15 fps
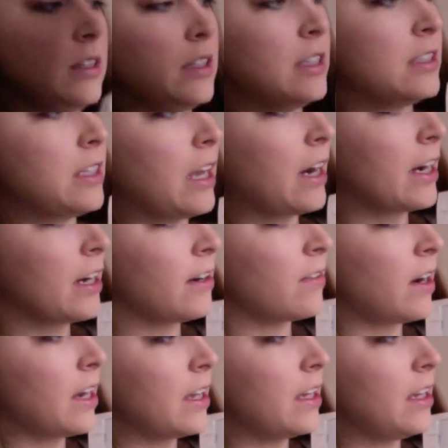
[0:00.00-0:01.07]
this area
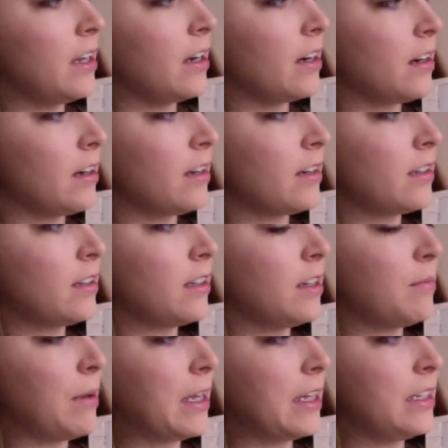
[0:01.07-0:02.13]
right here
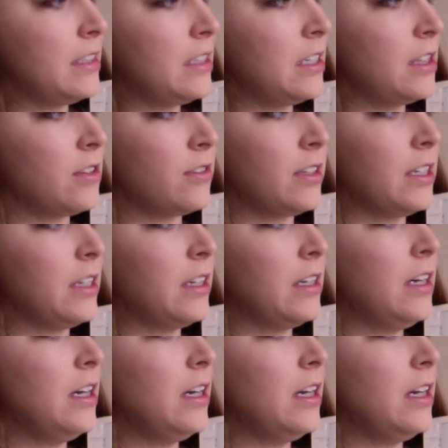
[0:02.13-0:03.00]
can make it D3.